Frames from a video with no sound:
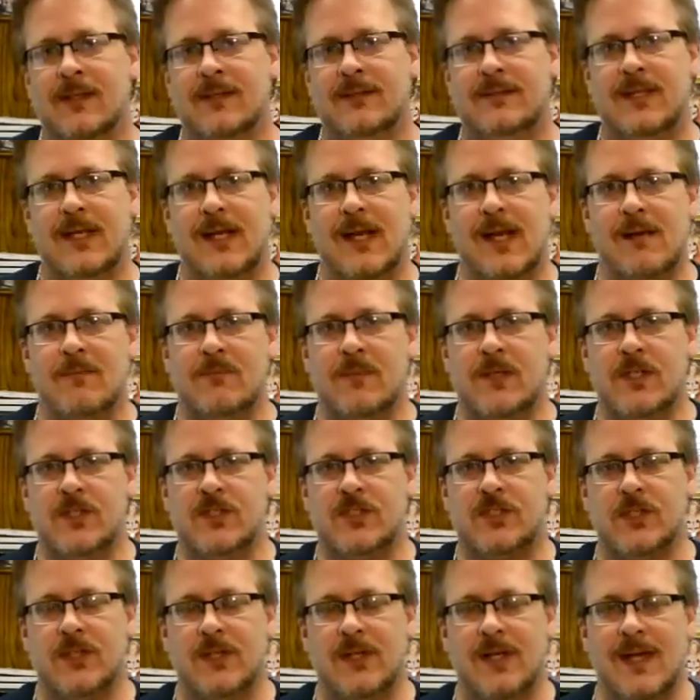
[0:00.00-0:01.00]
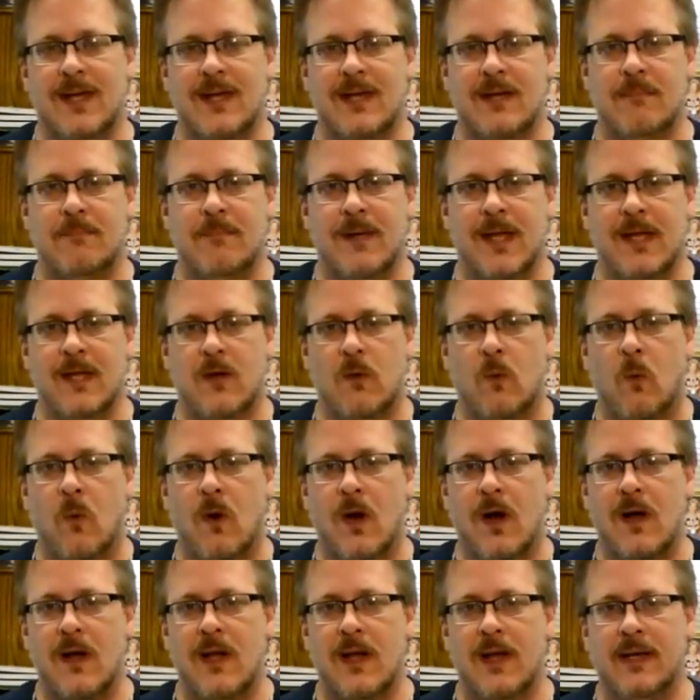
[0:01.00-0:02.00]
Today I'm going to show you how to make
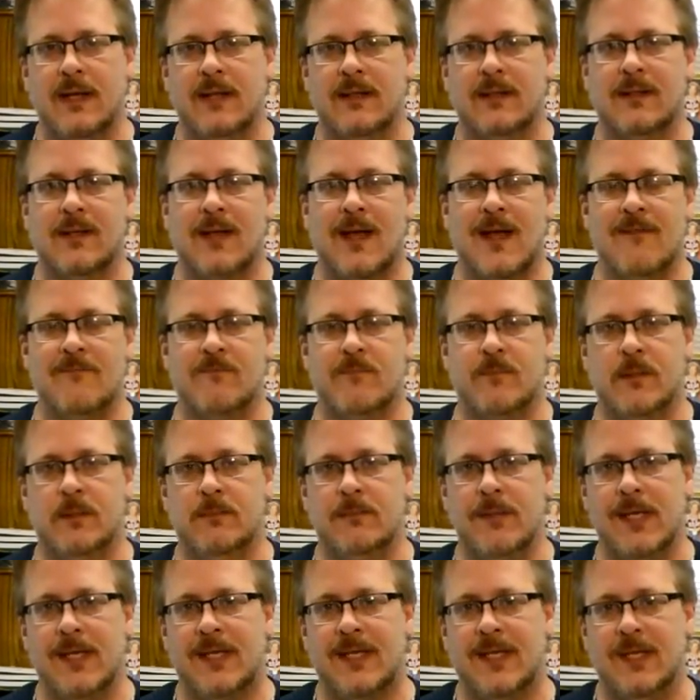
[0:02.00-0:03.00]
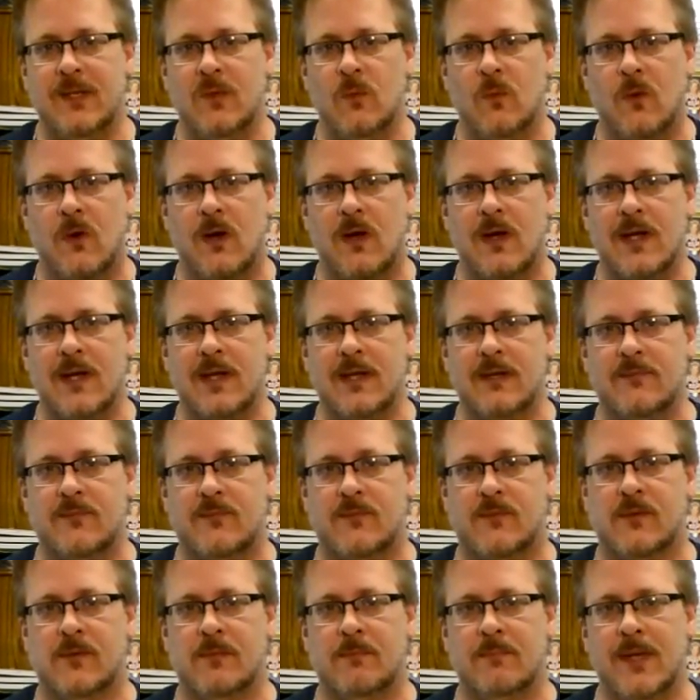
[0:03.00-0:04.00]
wine. I've been making wine
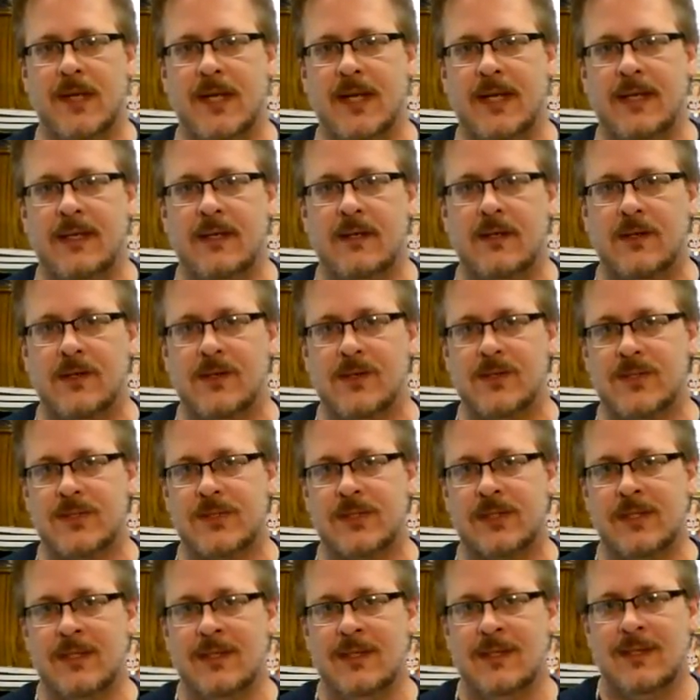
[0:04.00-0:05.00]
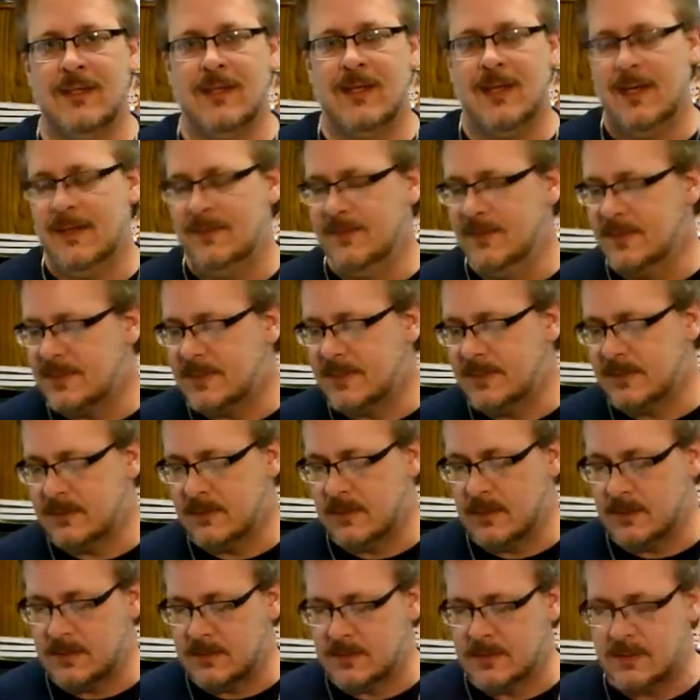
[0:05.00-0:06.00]
for many years, and this
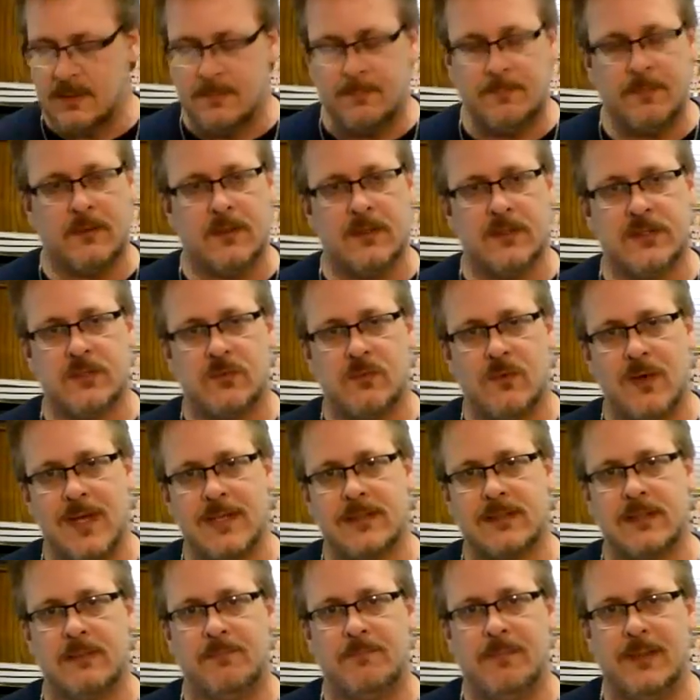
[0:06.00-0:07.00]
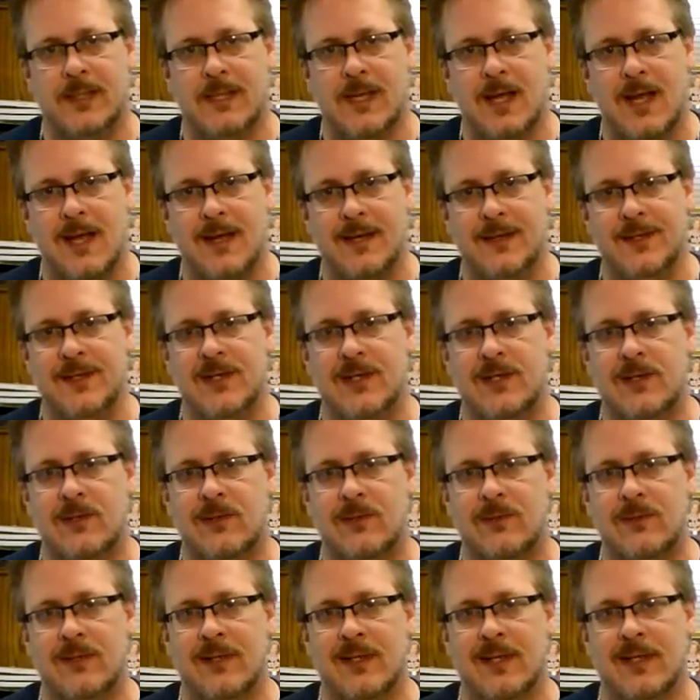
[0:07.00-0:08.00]
is the simplest recipe I
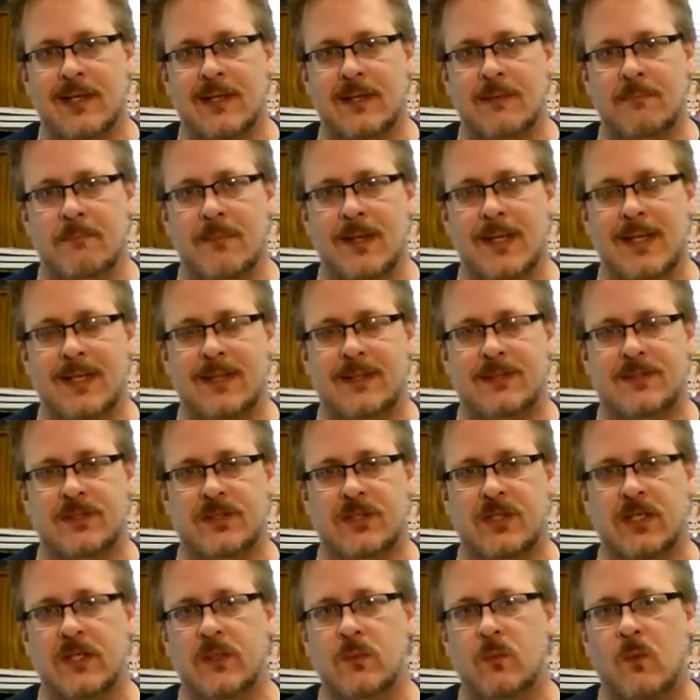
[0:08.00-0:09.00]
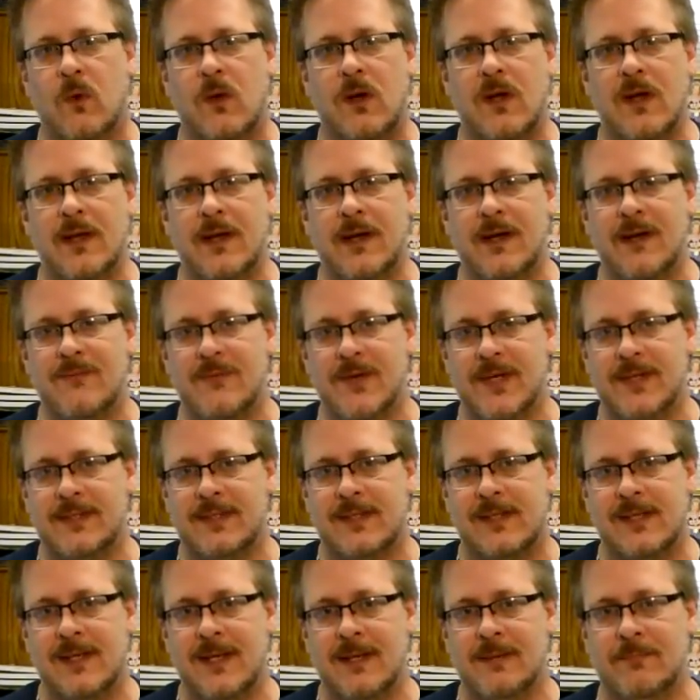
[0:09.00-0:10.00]
know, and it makes good wine every
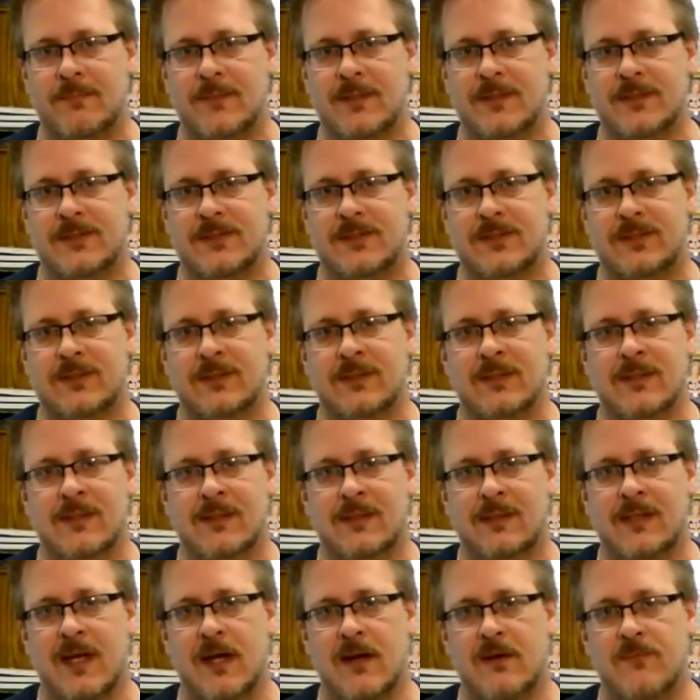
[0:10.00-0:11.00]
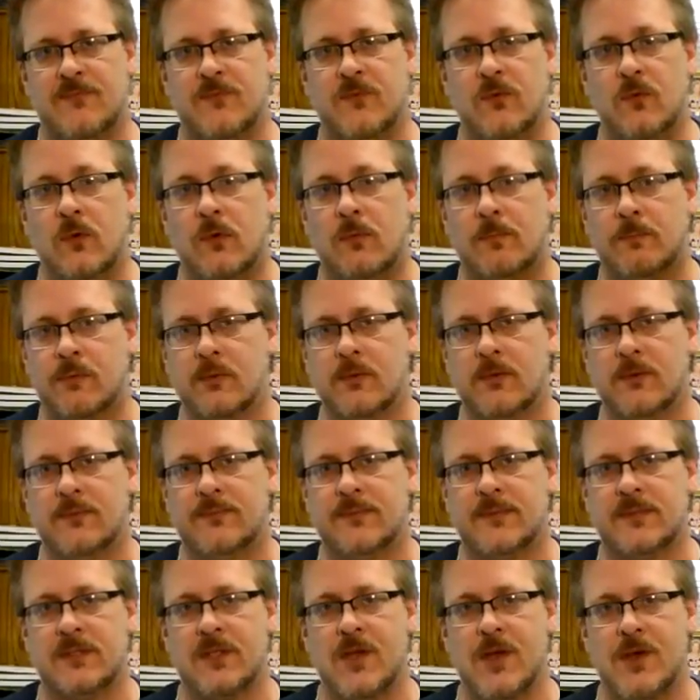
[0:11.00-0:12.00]
time. It's kind of
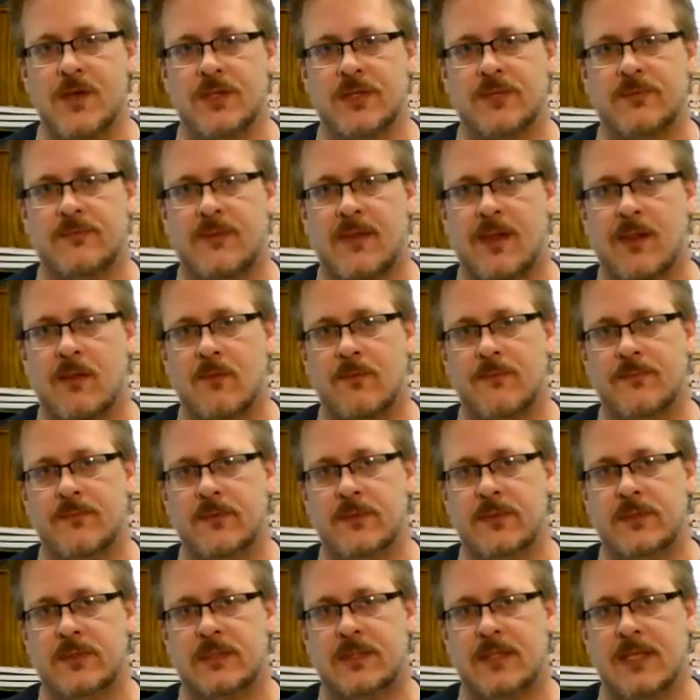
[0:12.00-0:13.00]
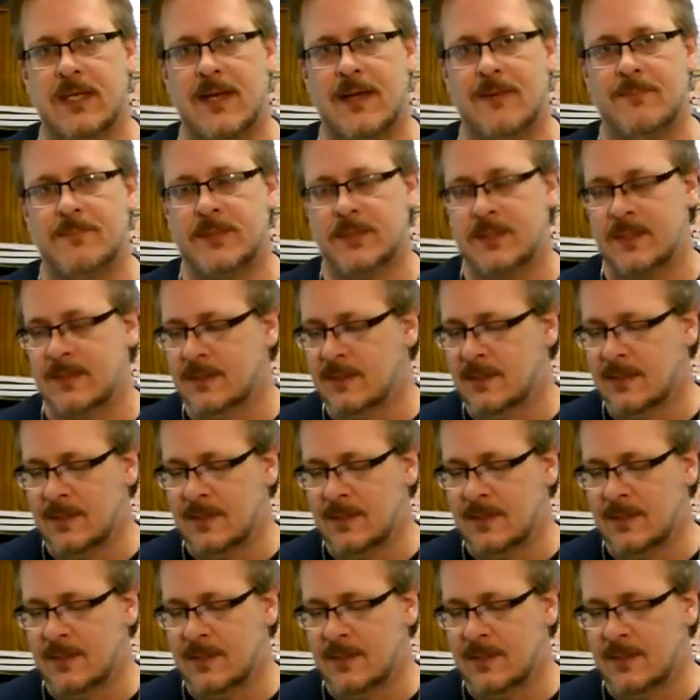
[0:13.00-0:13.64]
foolproof as long as you follow a few steps.